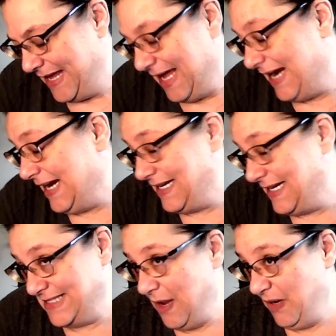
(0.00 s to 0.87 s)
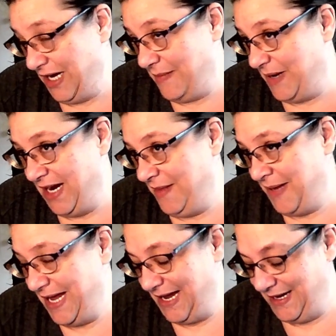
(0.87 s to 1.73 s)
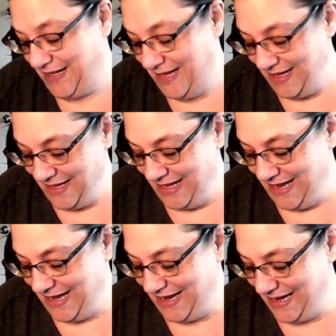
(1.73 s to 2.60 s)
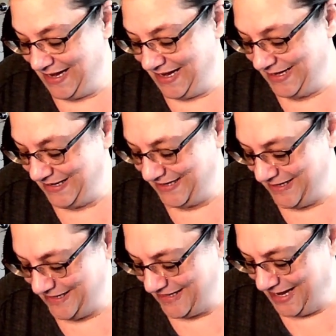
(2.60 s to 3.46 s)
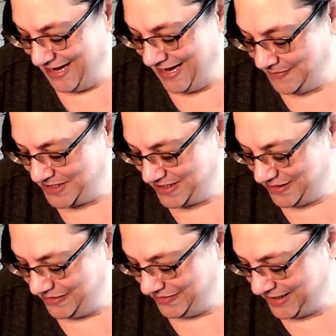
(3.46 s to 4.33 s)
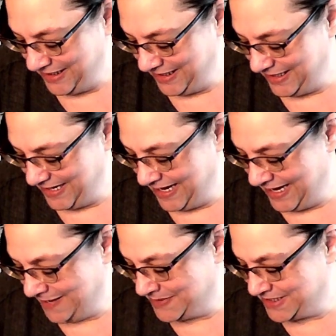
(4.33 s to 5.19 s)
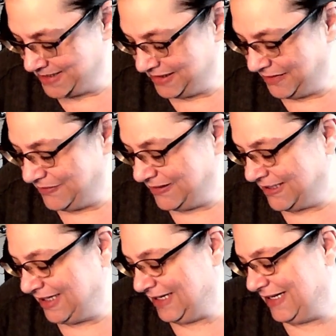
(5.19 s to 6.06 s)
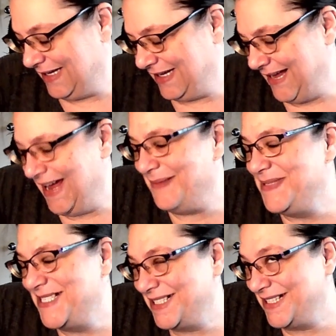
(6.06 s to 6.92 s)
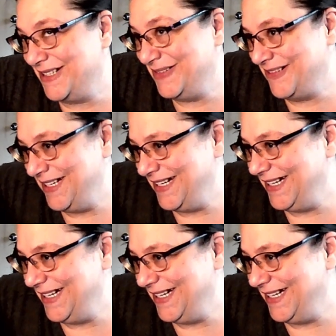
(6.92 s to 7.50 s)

it's not want to come out of the bag. Uh, absolutely, absolutely, absolutely